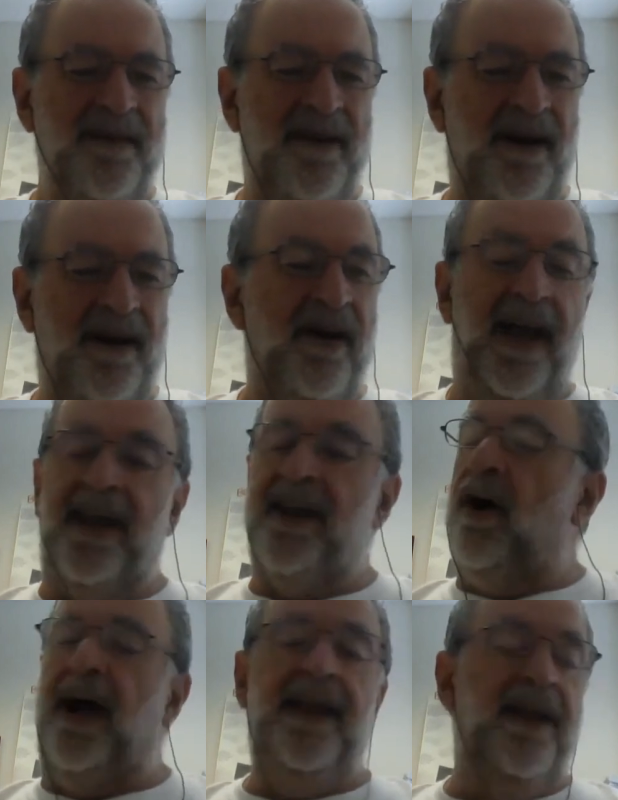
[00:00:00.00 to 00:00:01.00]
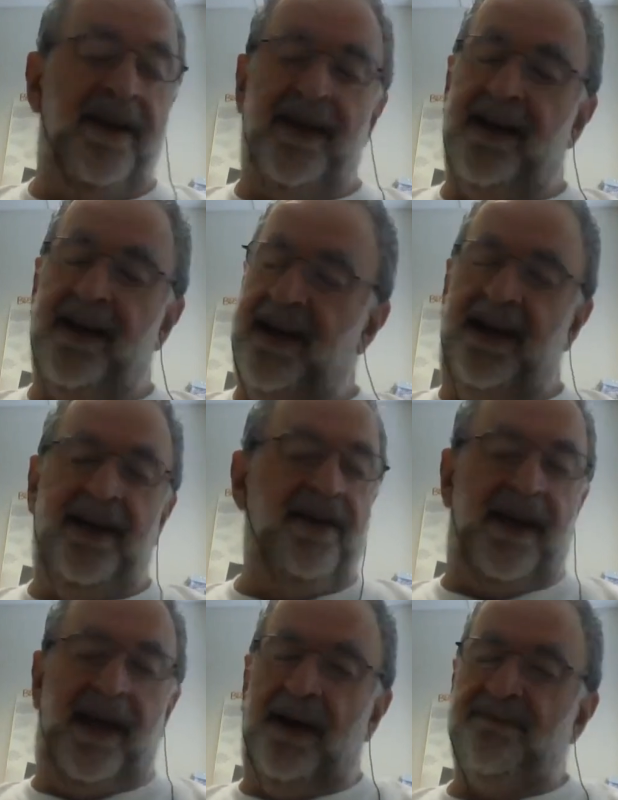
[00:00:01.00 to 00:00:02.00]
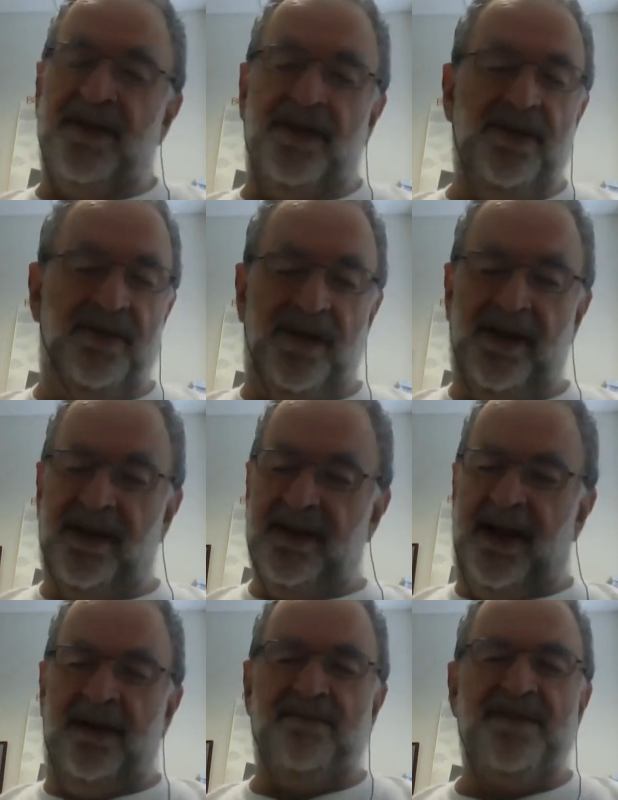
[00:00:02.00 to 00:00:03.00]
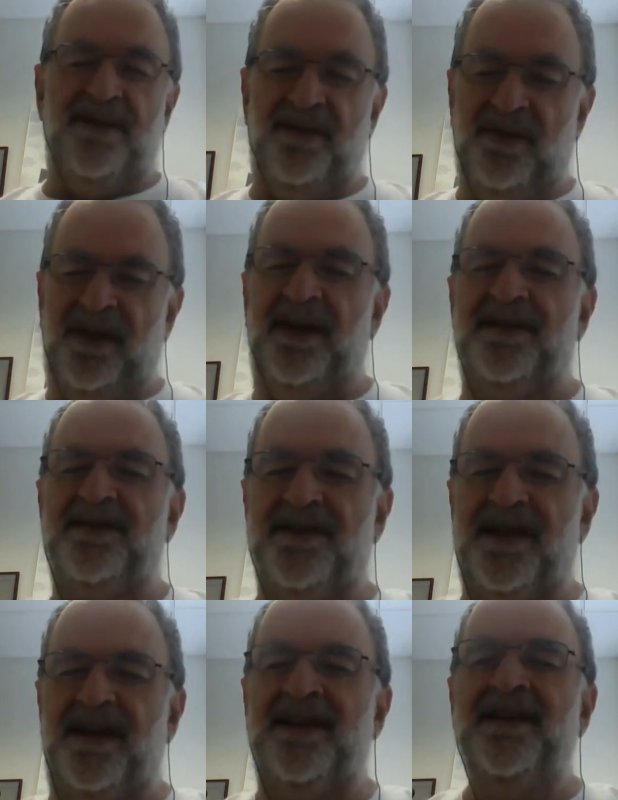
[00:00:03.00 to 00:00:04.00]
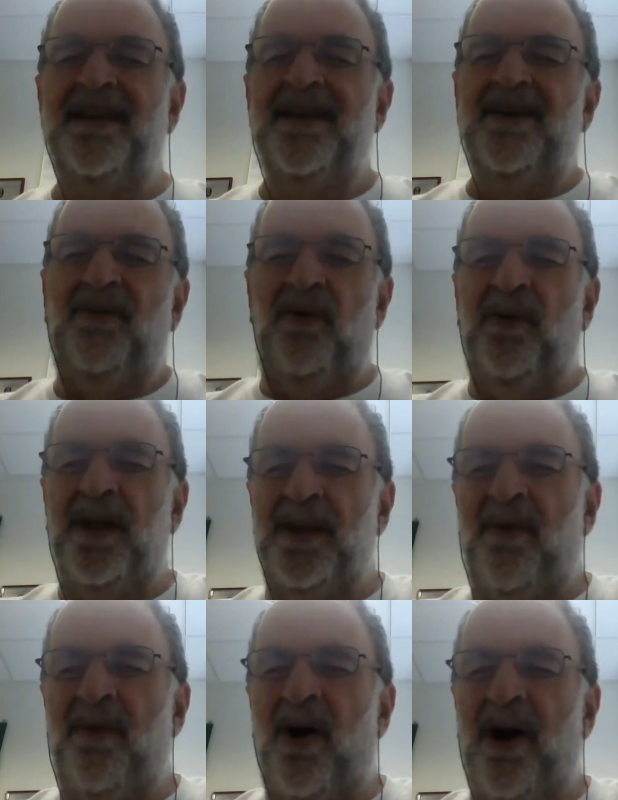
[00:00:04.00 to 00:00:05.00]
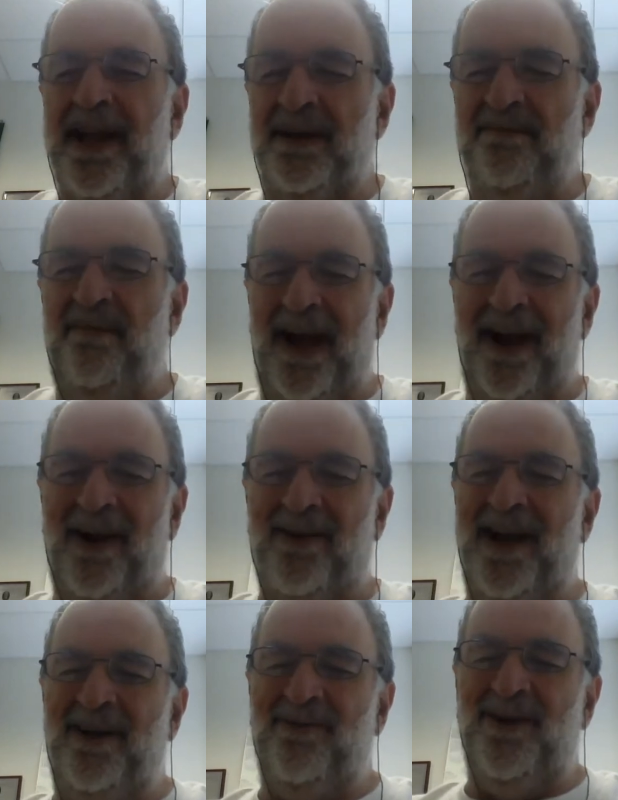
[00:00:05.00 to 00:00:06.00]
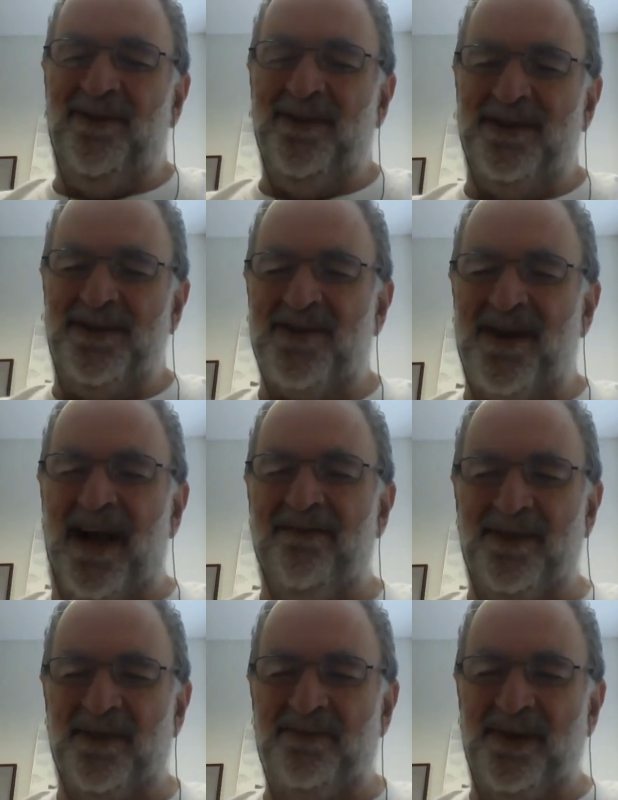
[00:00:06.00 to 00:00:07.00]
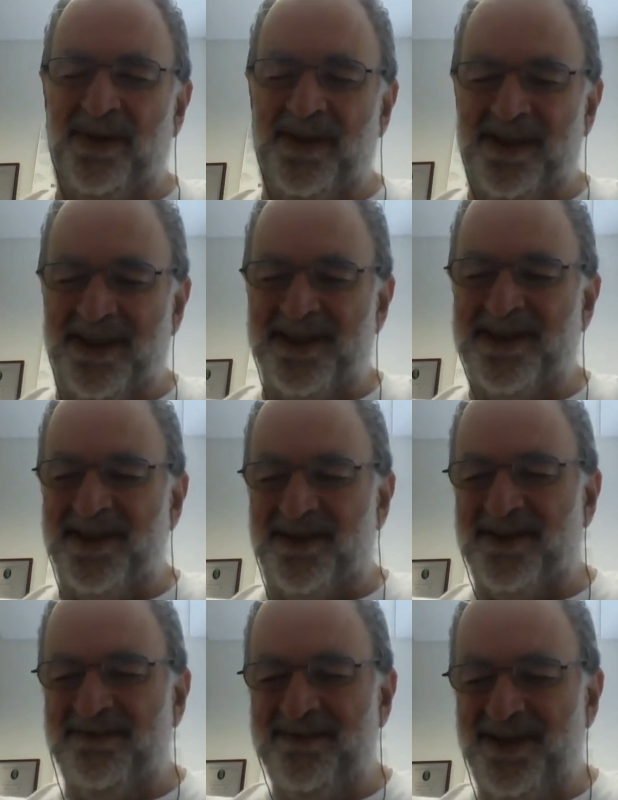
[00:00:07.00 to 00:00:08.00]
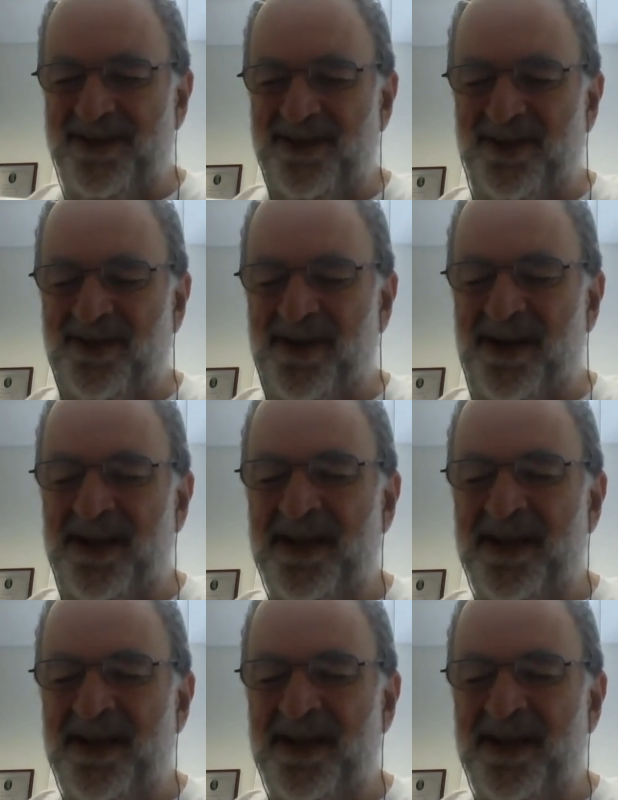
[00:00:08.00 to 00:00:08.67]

Oh, yeah, no, I hear you. Absolutely. It's what will the market bear, right? What will the traveler be willing to do?